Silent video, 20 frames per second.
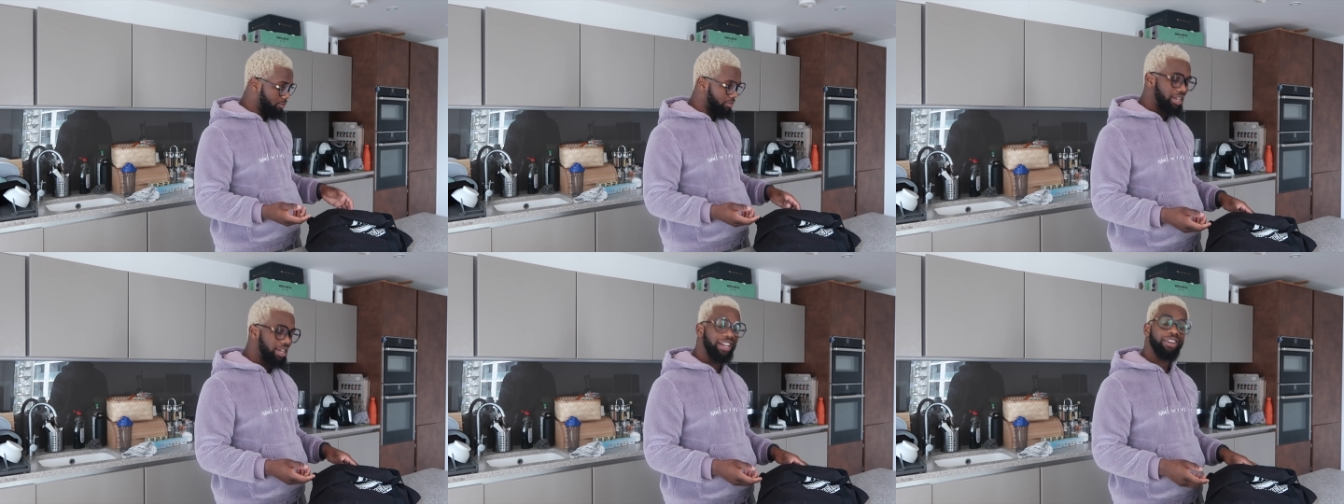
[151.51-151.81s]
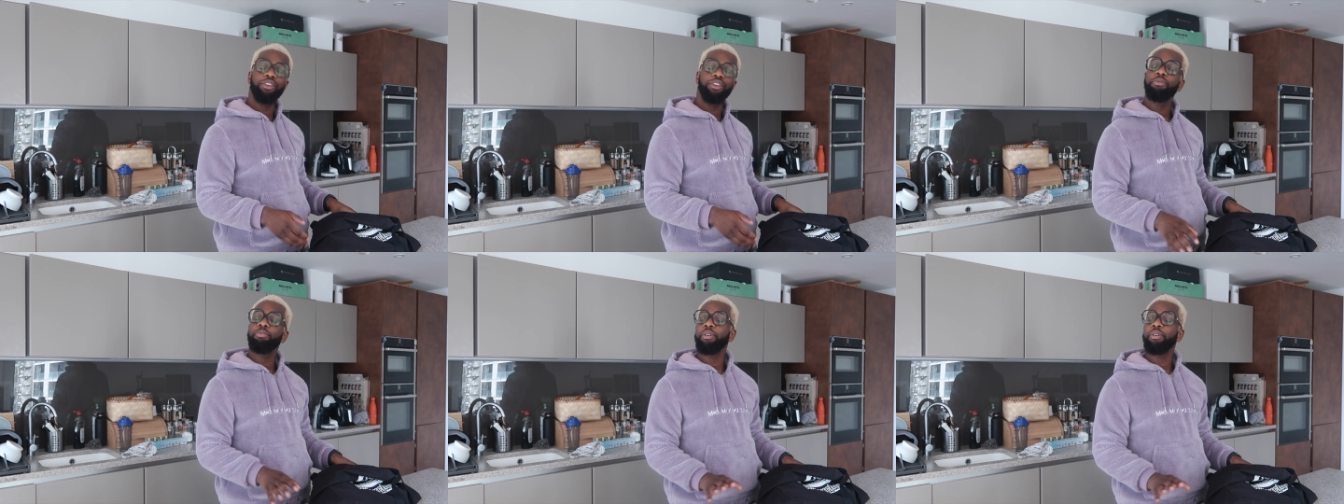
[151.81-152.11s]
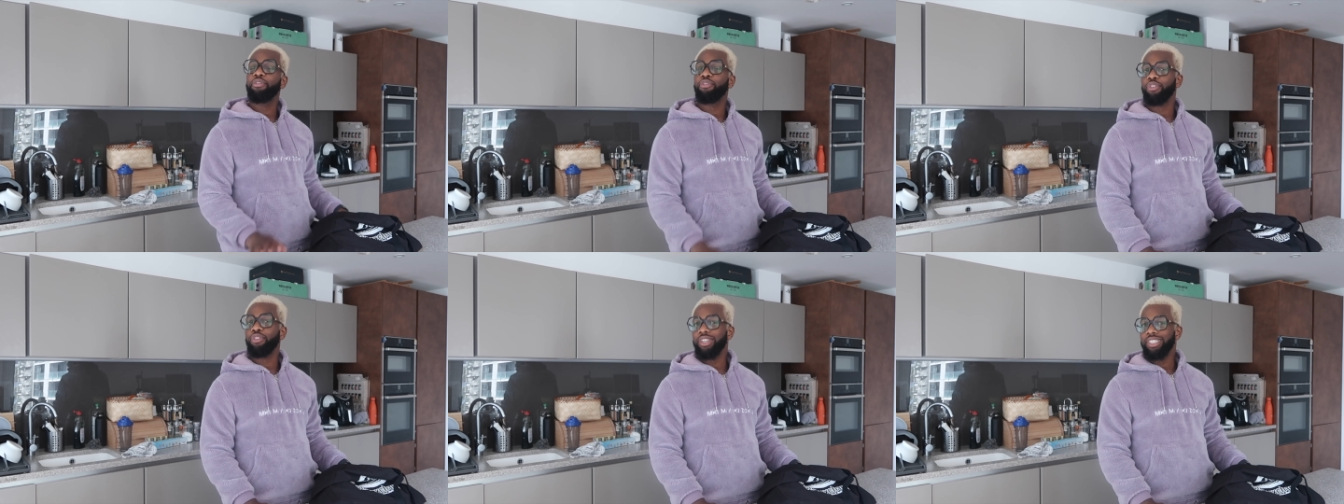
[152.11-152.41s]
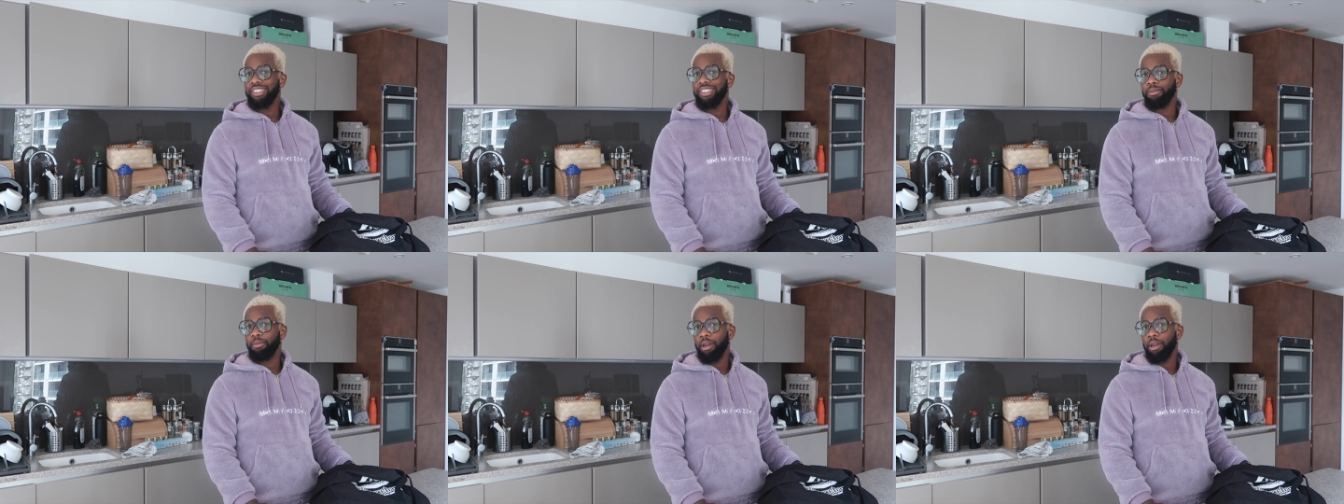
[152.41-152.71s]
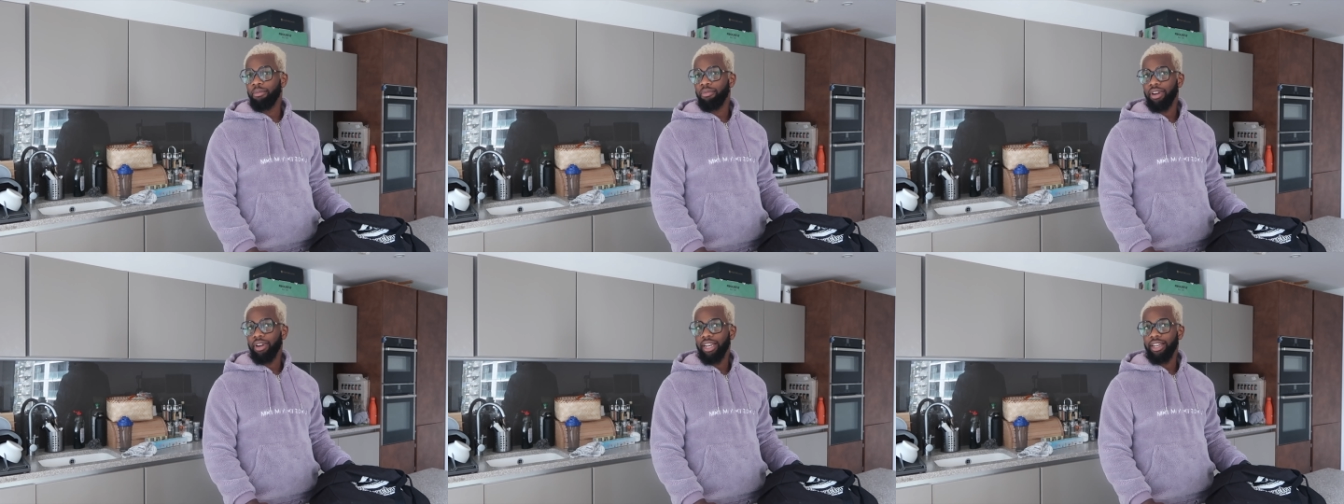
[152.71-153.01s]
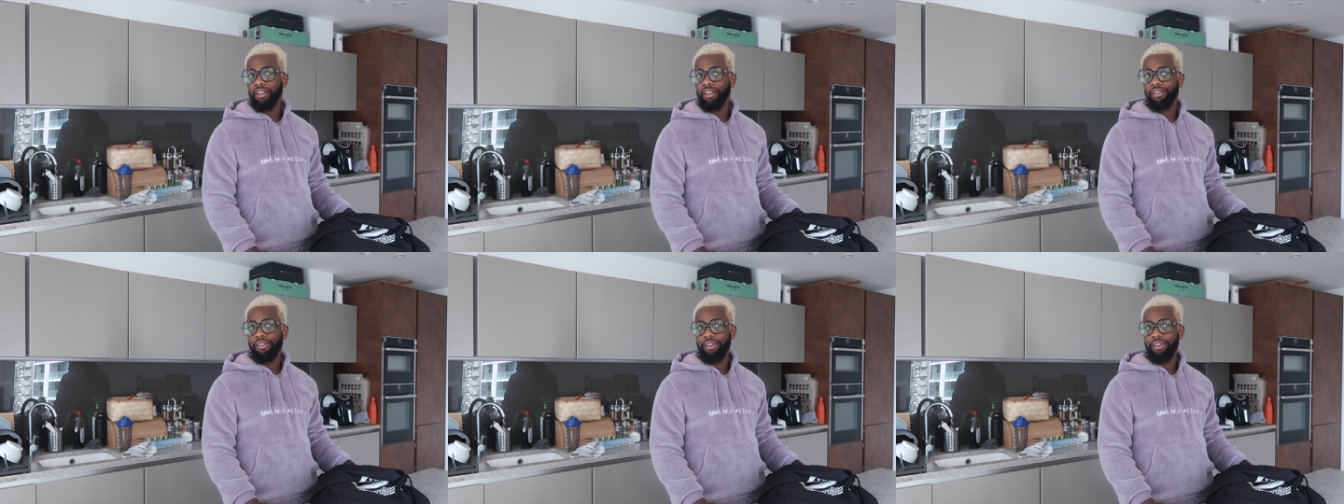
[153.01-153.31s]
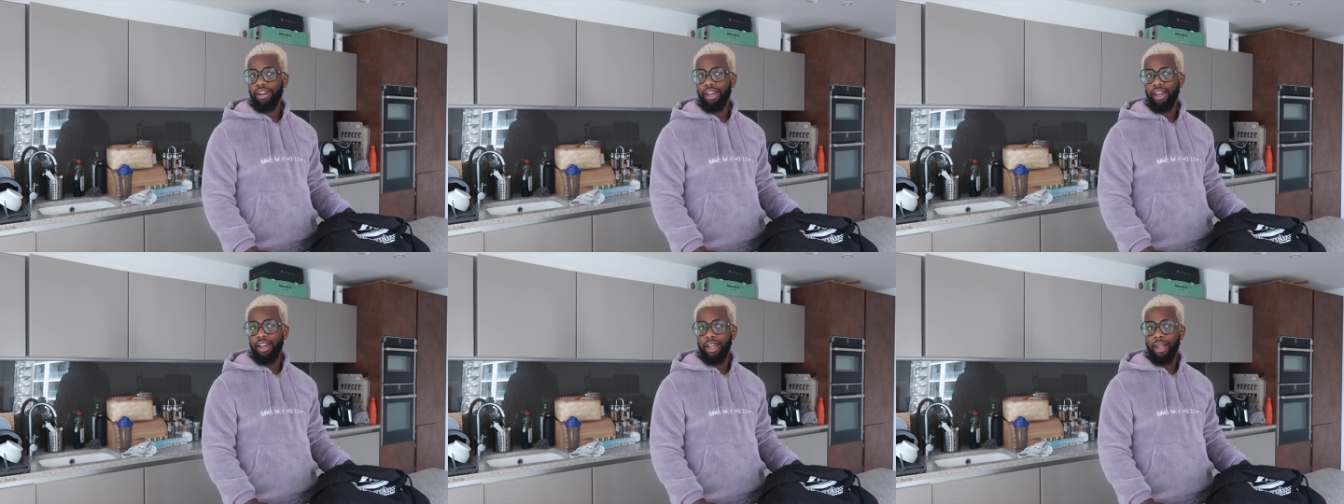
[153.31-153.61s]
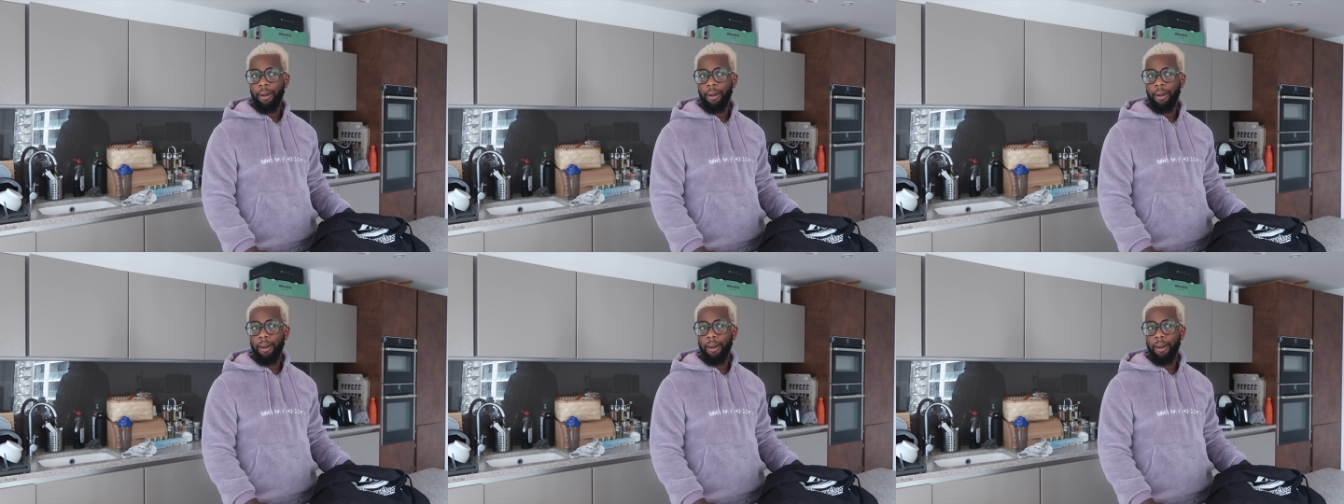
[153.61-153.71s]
I could be freezing my bread, couldn't I?